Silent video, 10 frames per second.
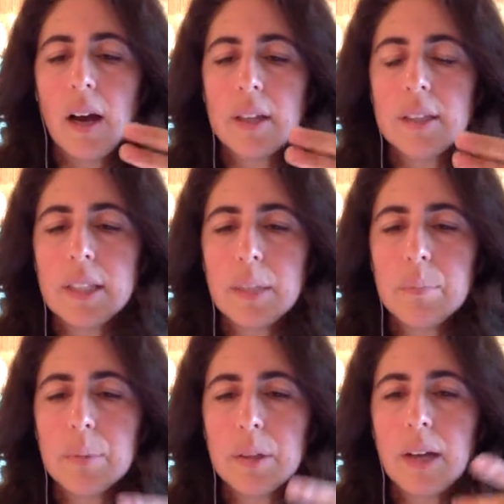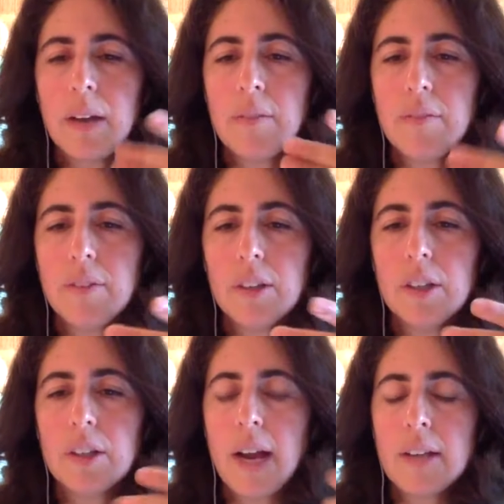deeper and
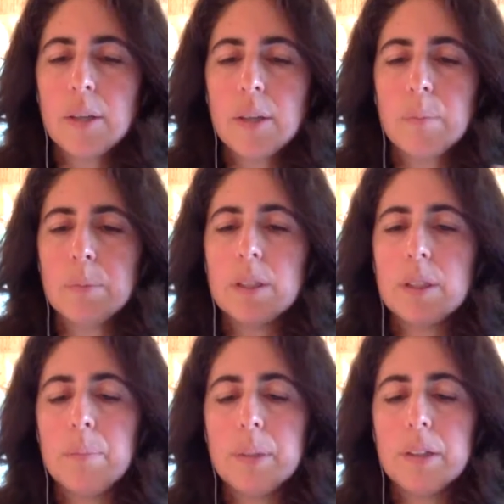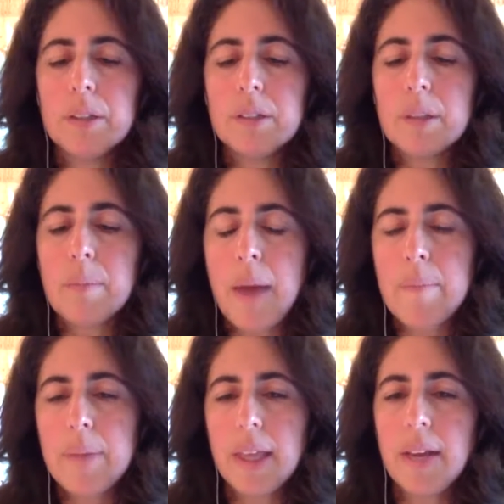fuller, and to build some
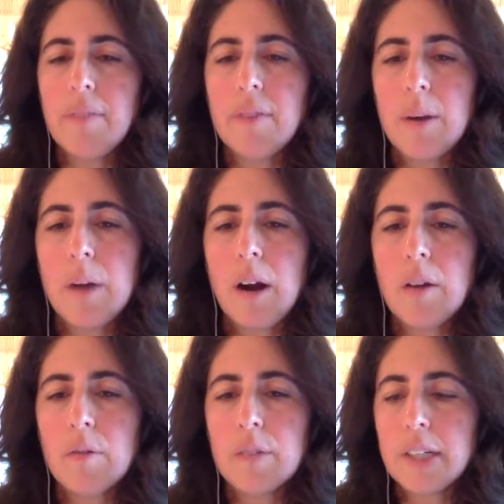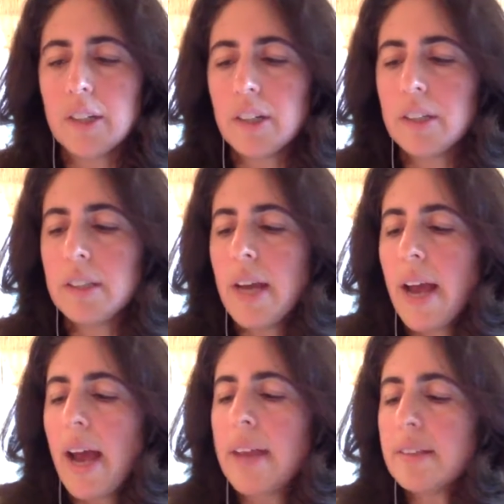empathy from our readers.
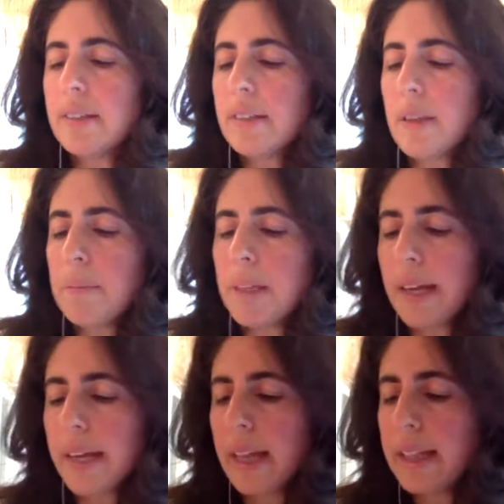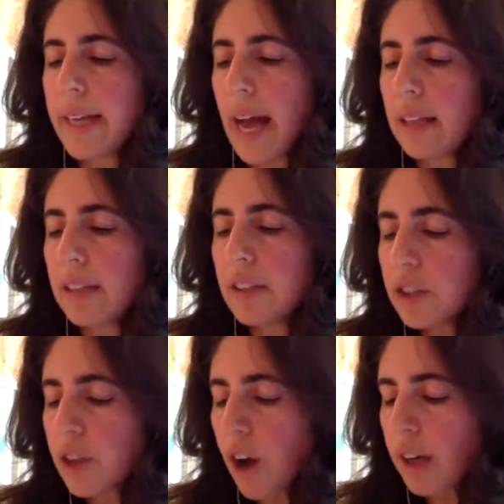And this is something that Kelly Gallagher
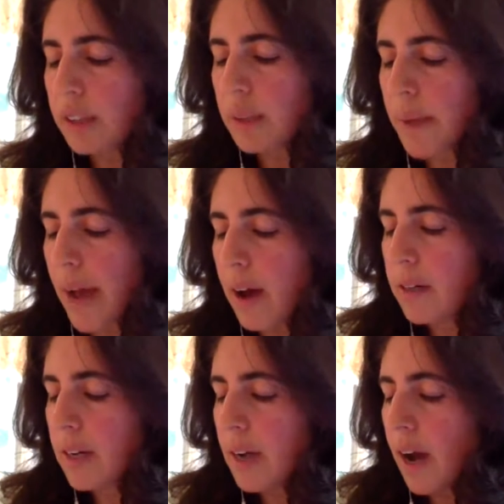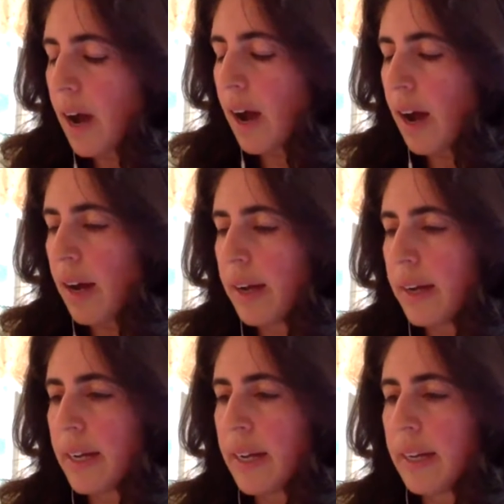talks about
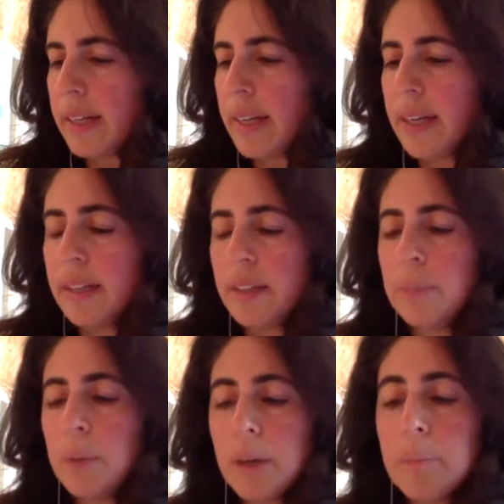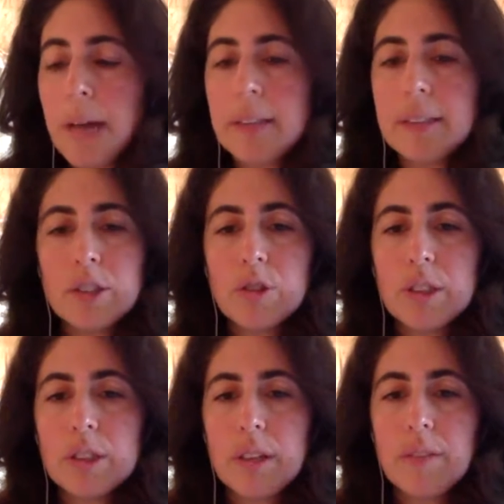in his book, Best
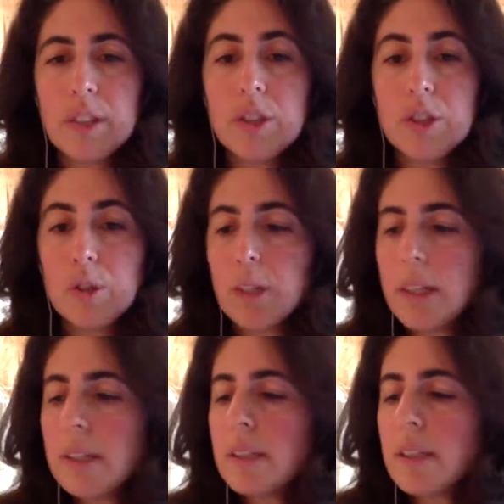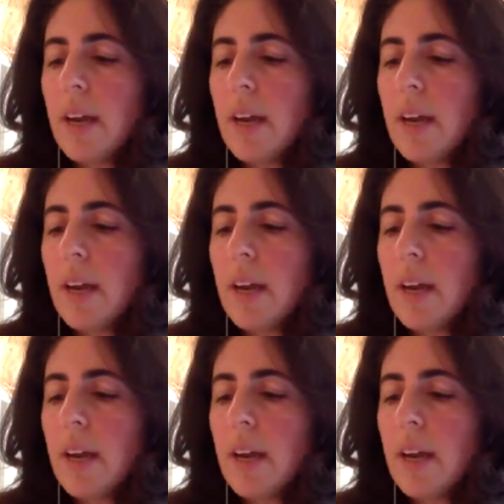Interest of the Students,